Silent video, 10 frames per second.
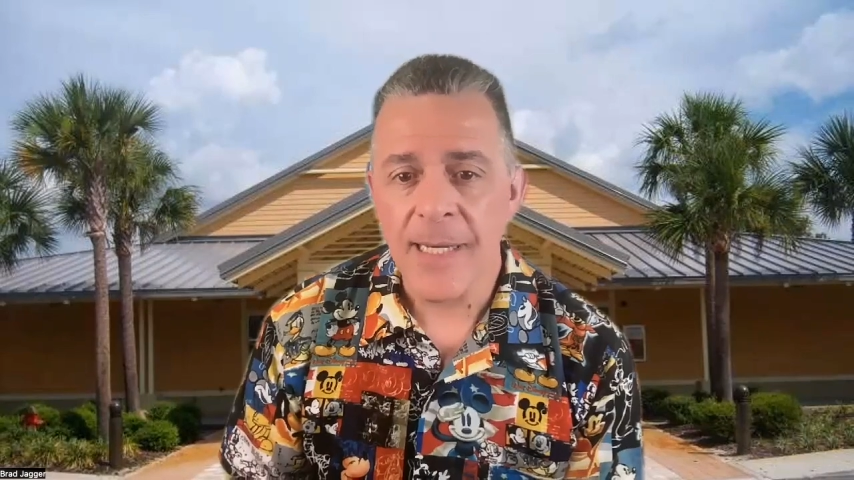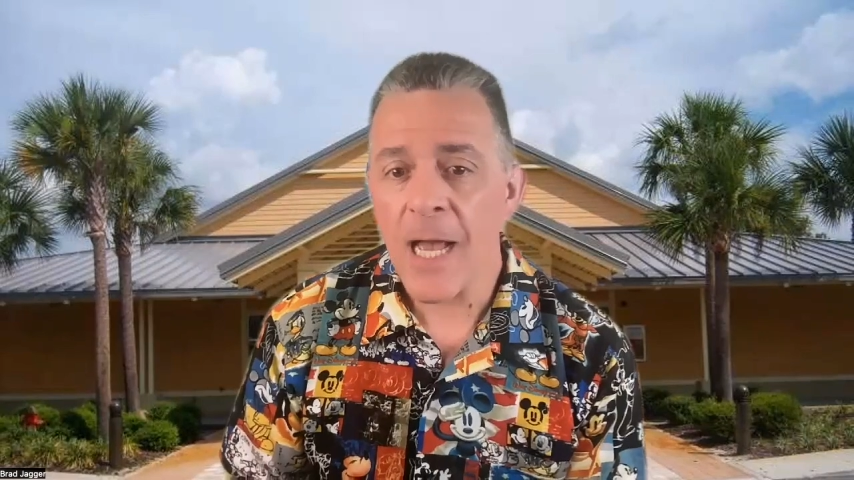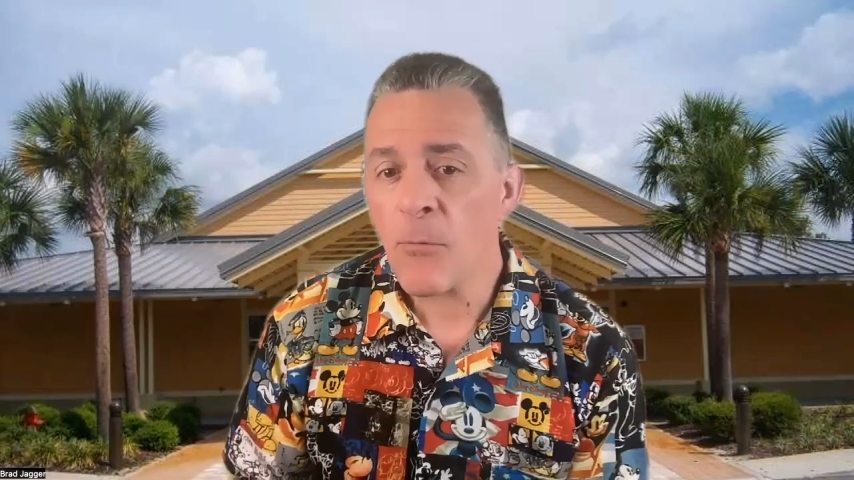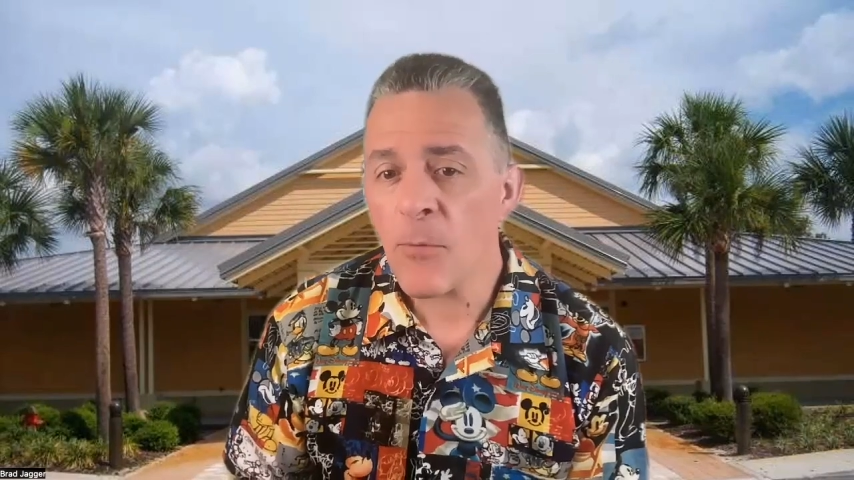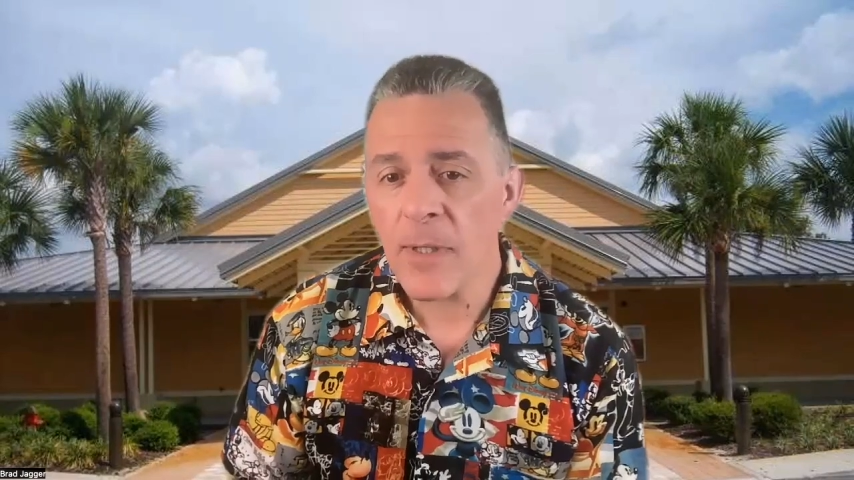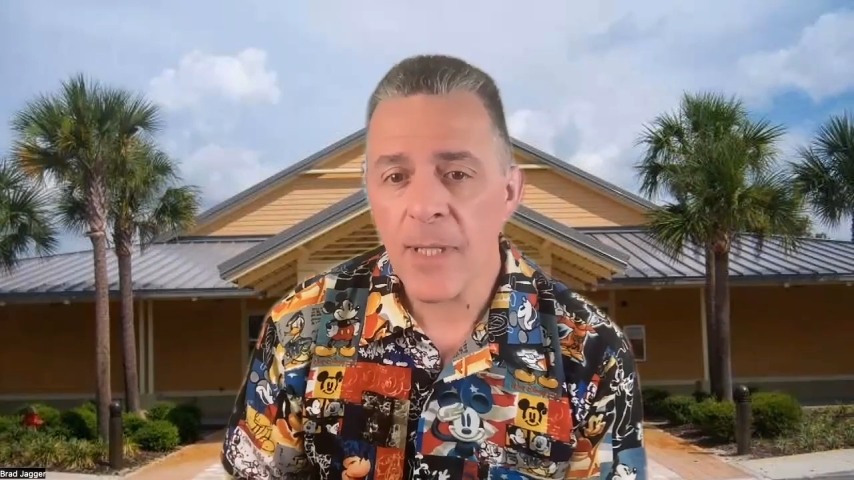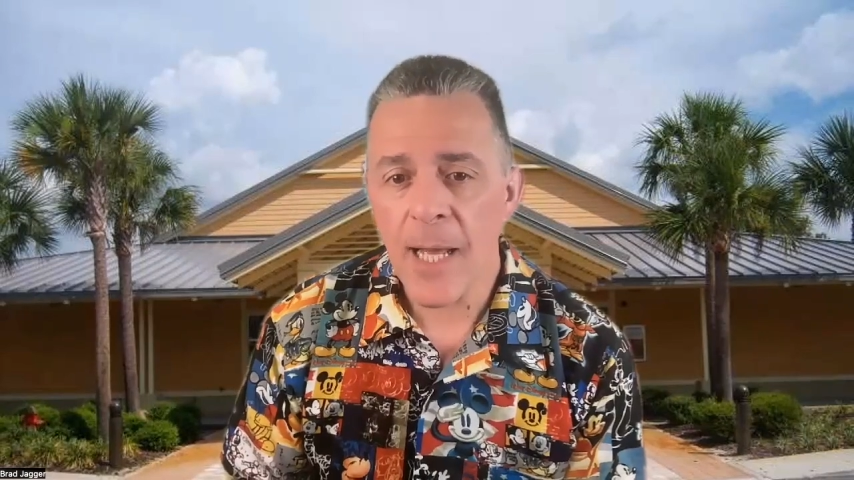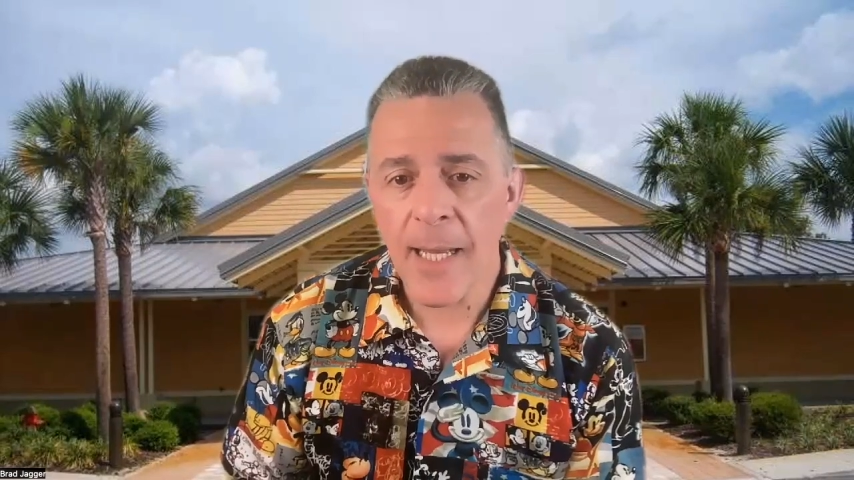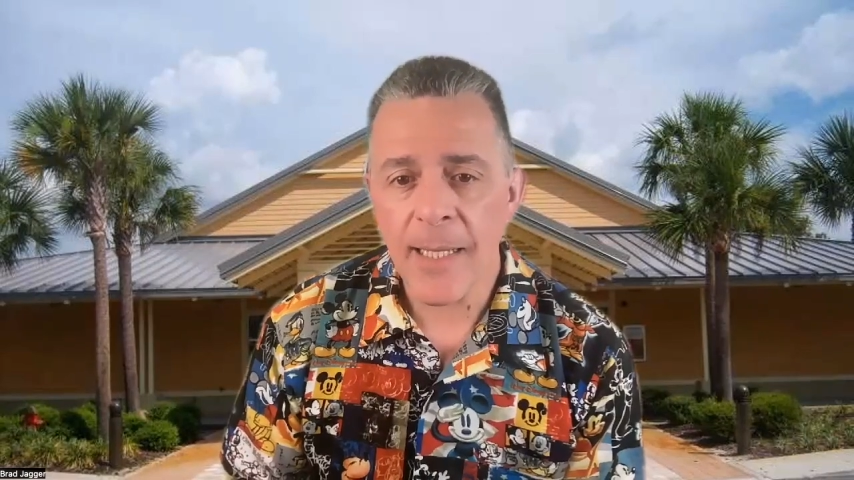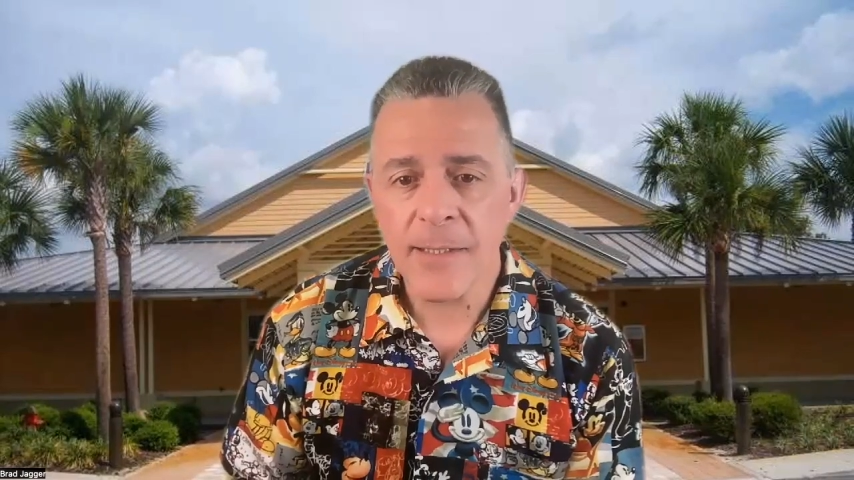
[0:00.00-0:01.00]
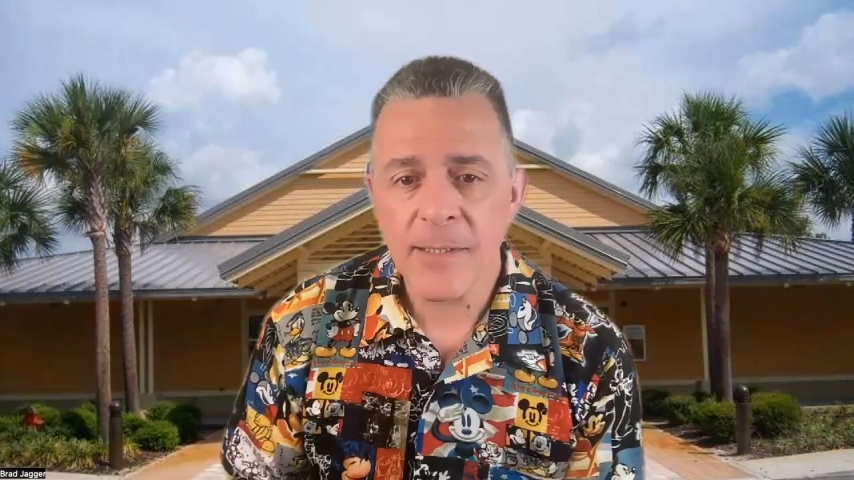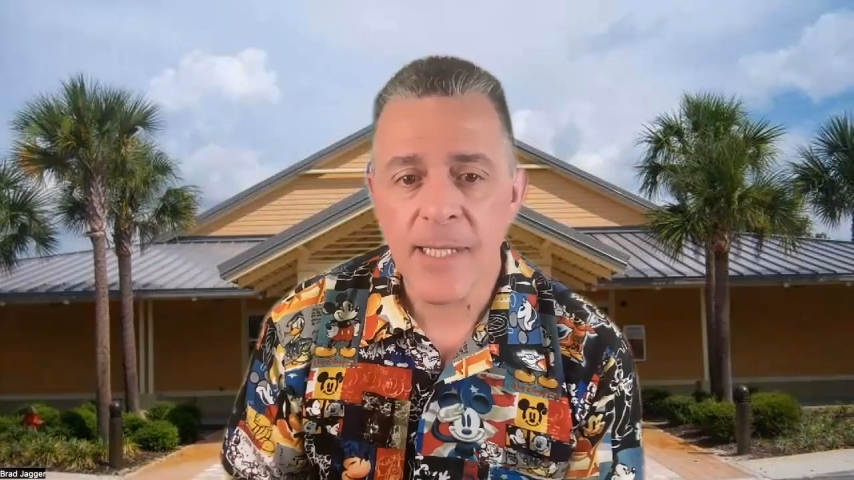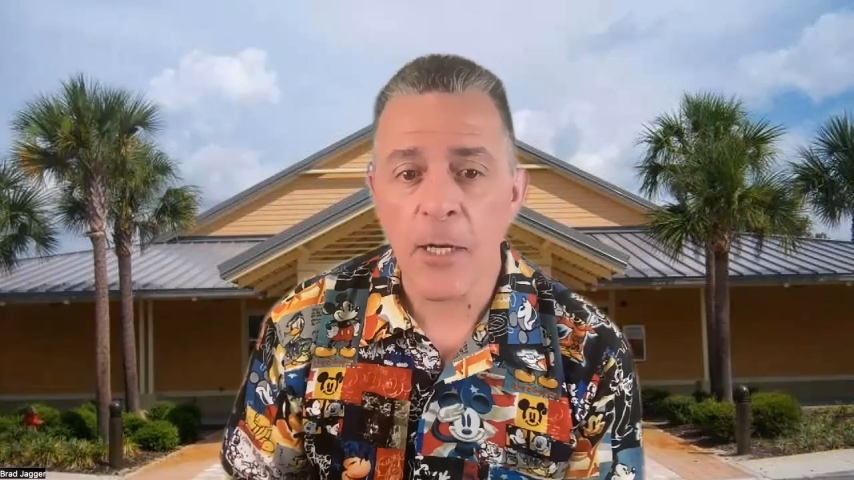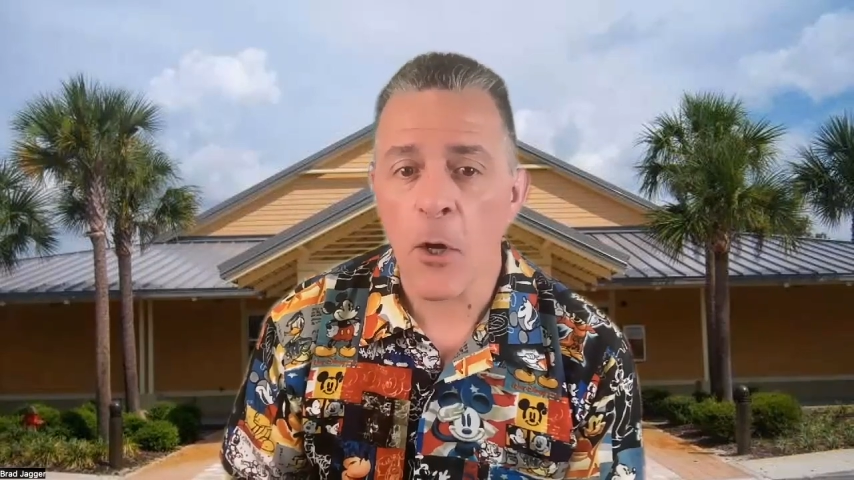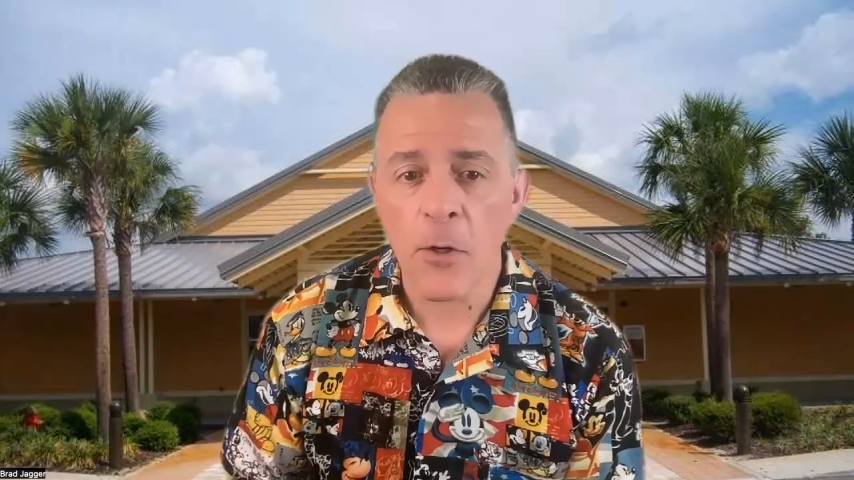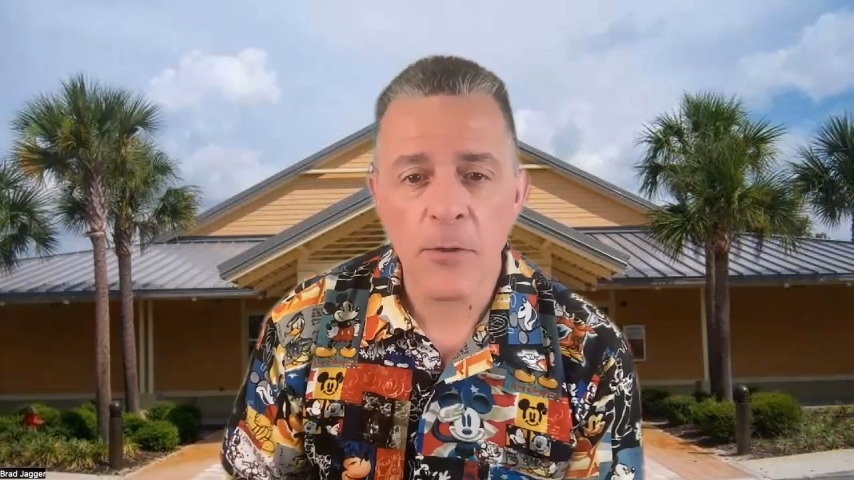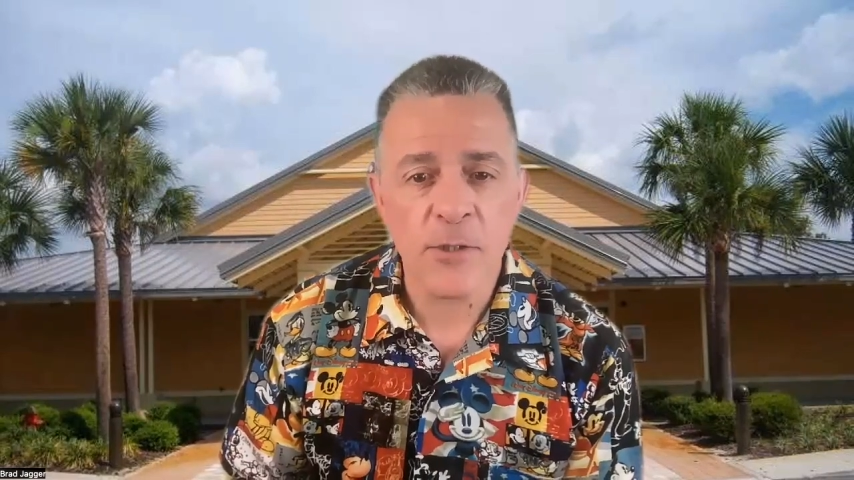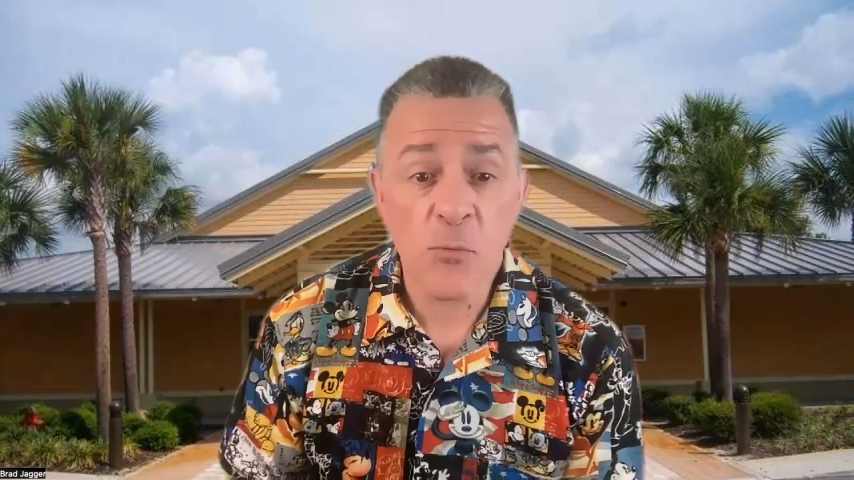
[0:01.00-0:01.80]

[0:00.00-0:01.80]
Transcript: Now realize that all this